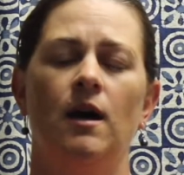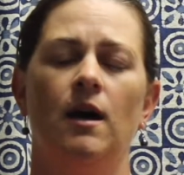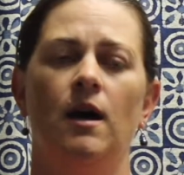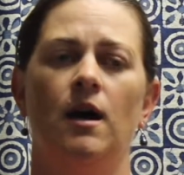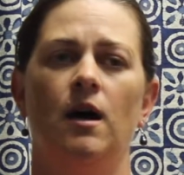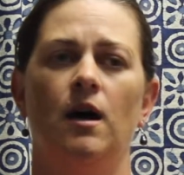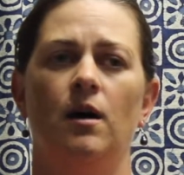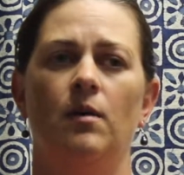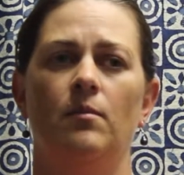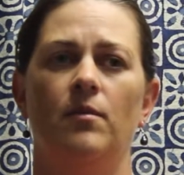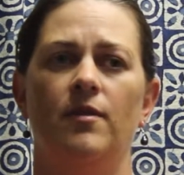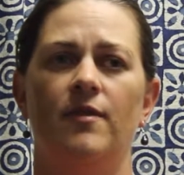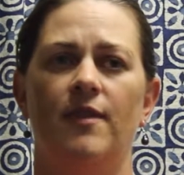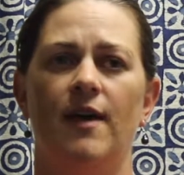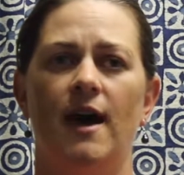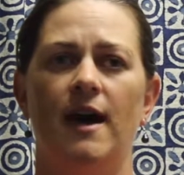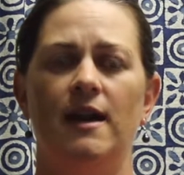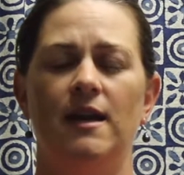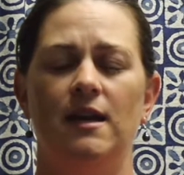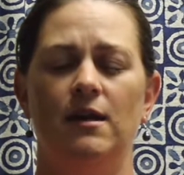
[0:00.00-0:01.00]

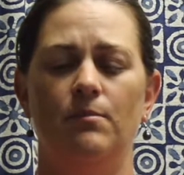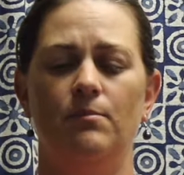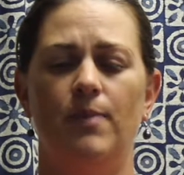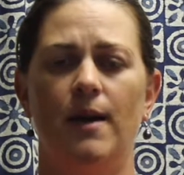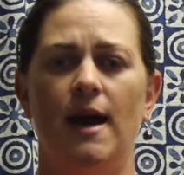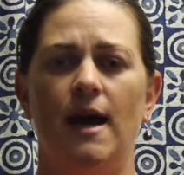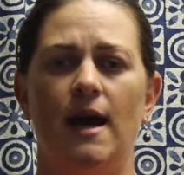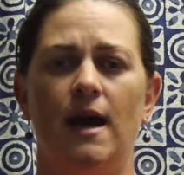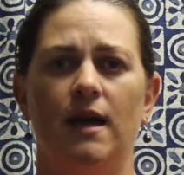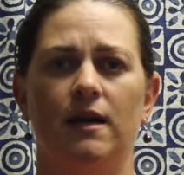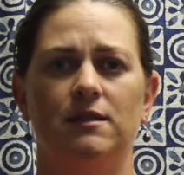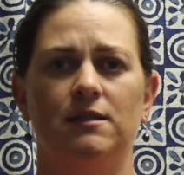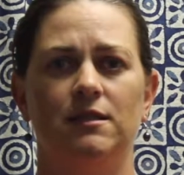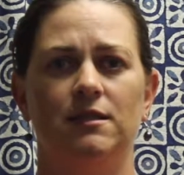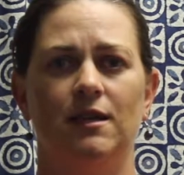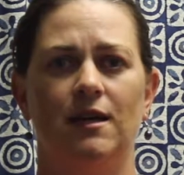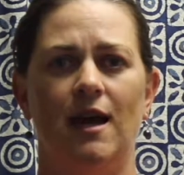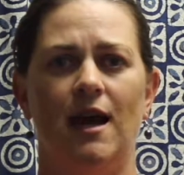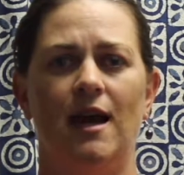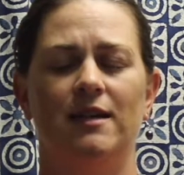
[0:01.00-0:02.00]
that
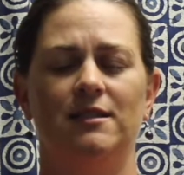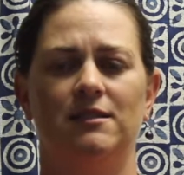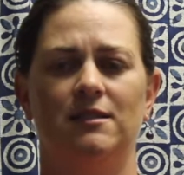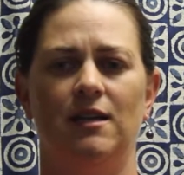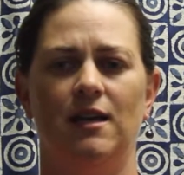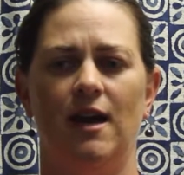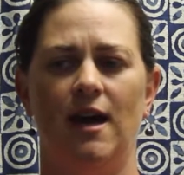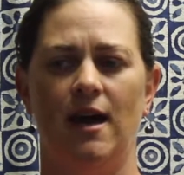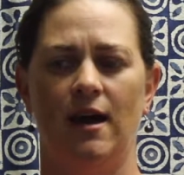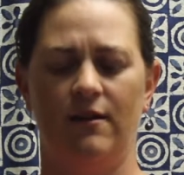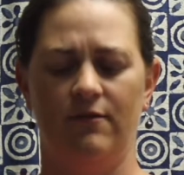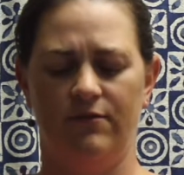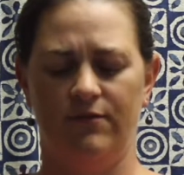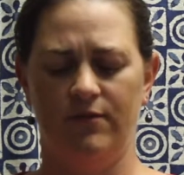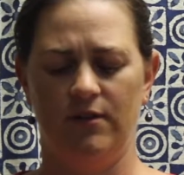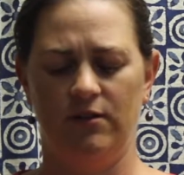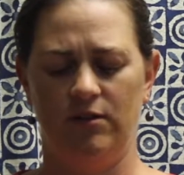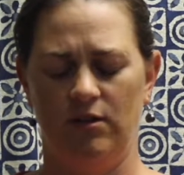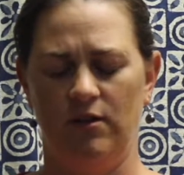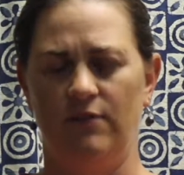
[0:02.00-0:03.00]
impact has to have,
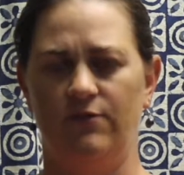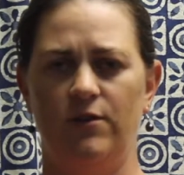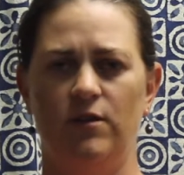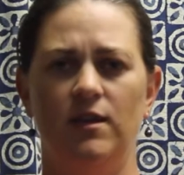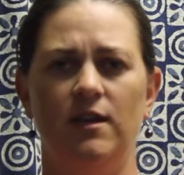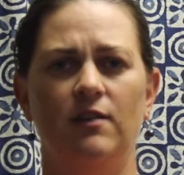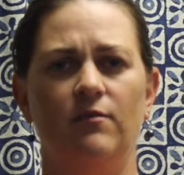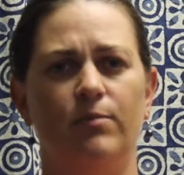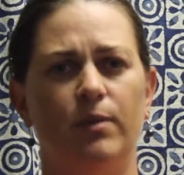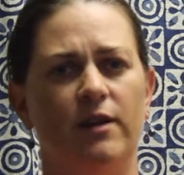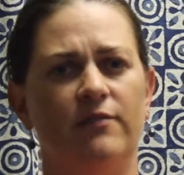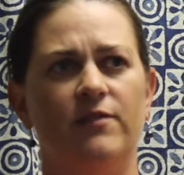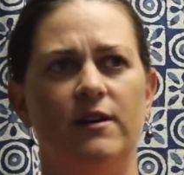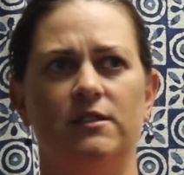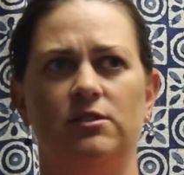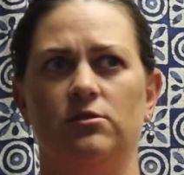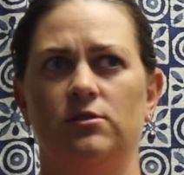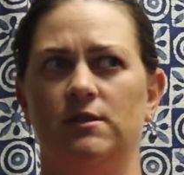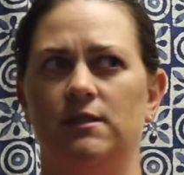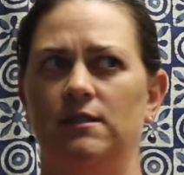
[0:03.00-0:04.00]
if you think of blood
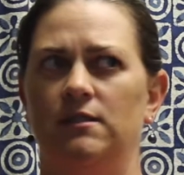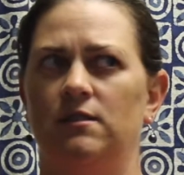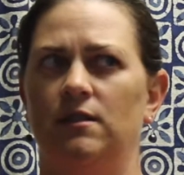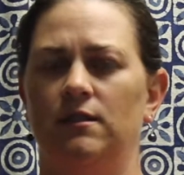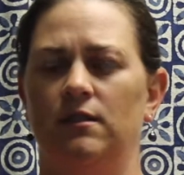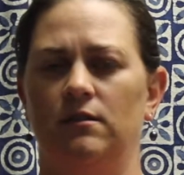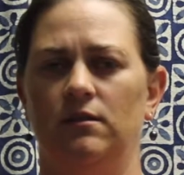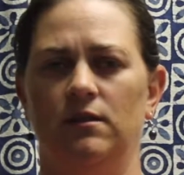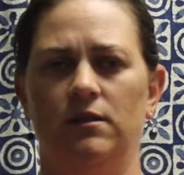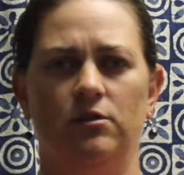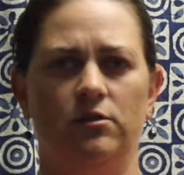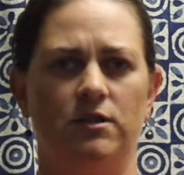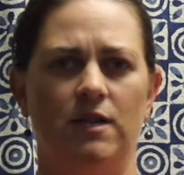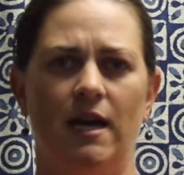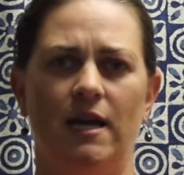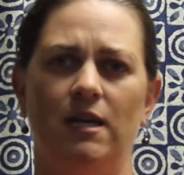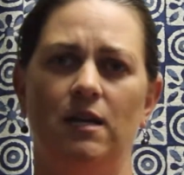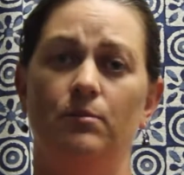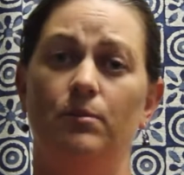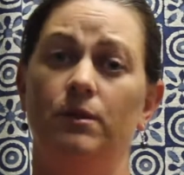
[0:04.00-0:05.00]
vessels as little
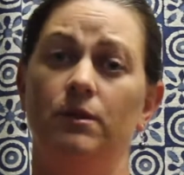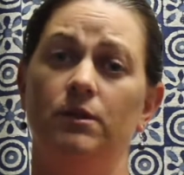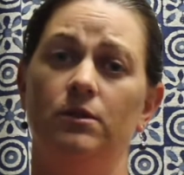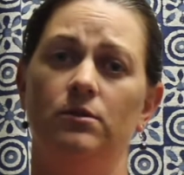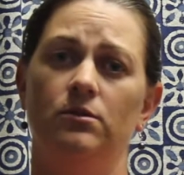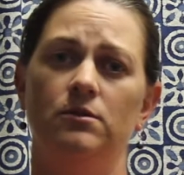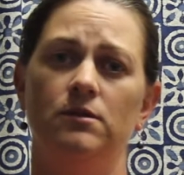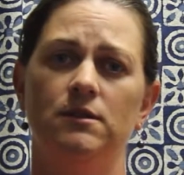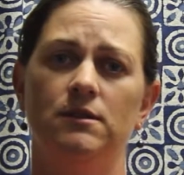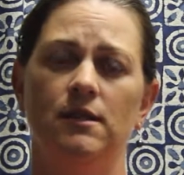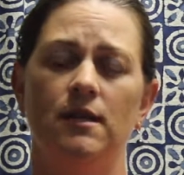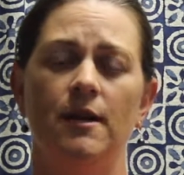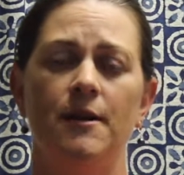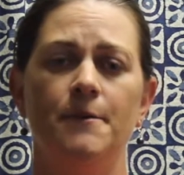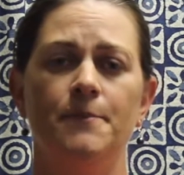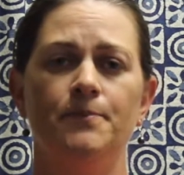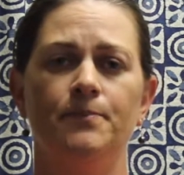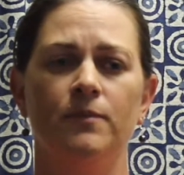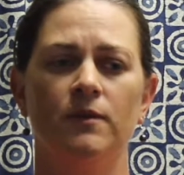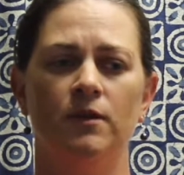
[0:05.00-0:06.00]
tiny balloons,
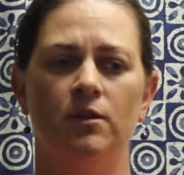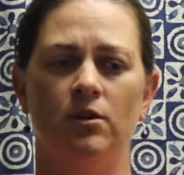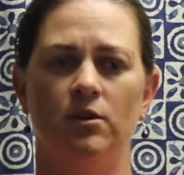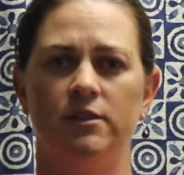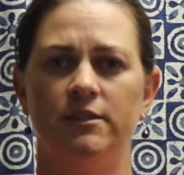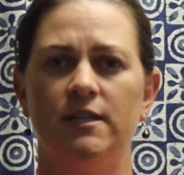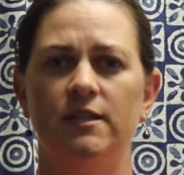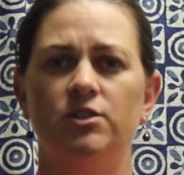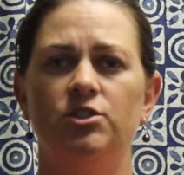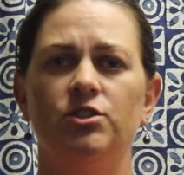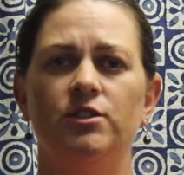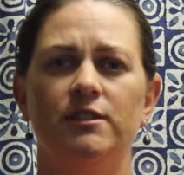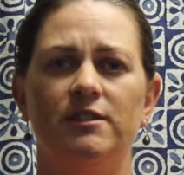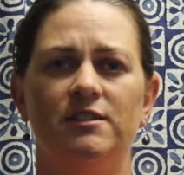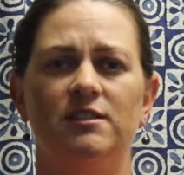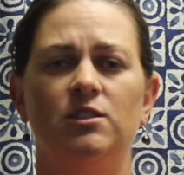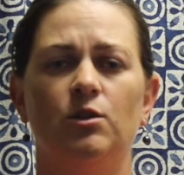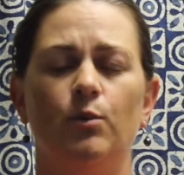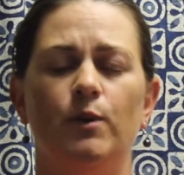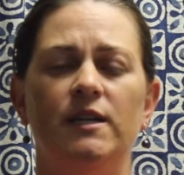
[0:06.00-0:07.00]
you're essentially
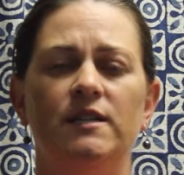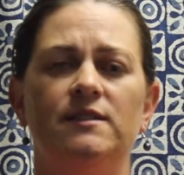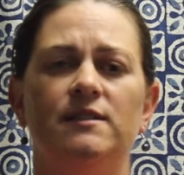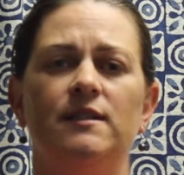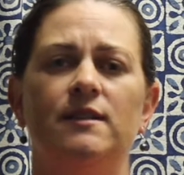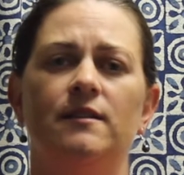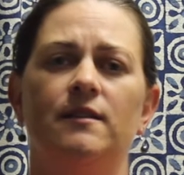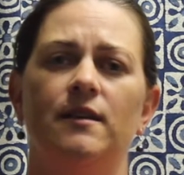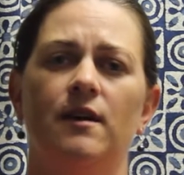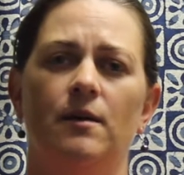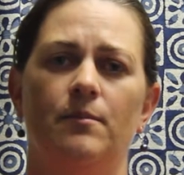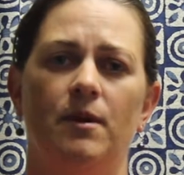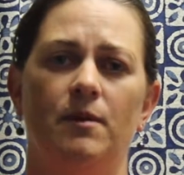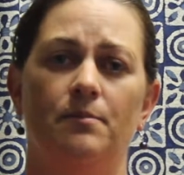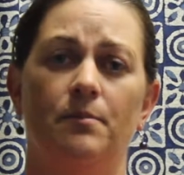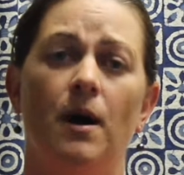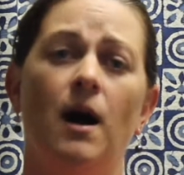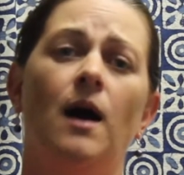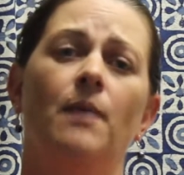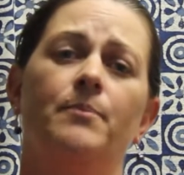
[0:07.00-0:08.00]
squeezing them
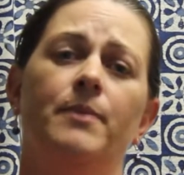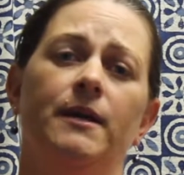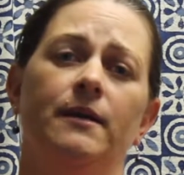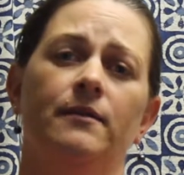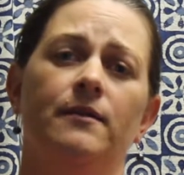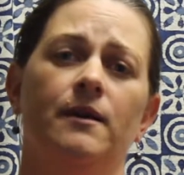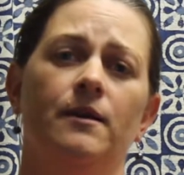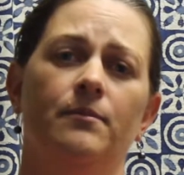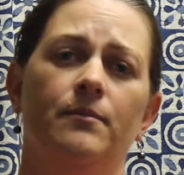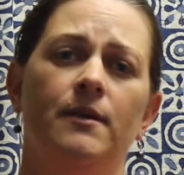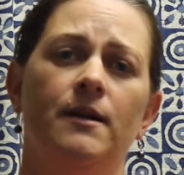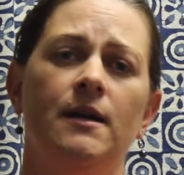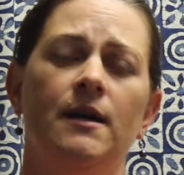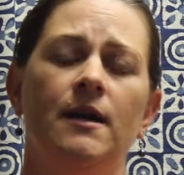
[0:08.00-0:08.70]
and popping them.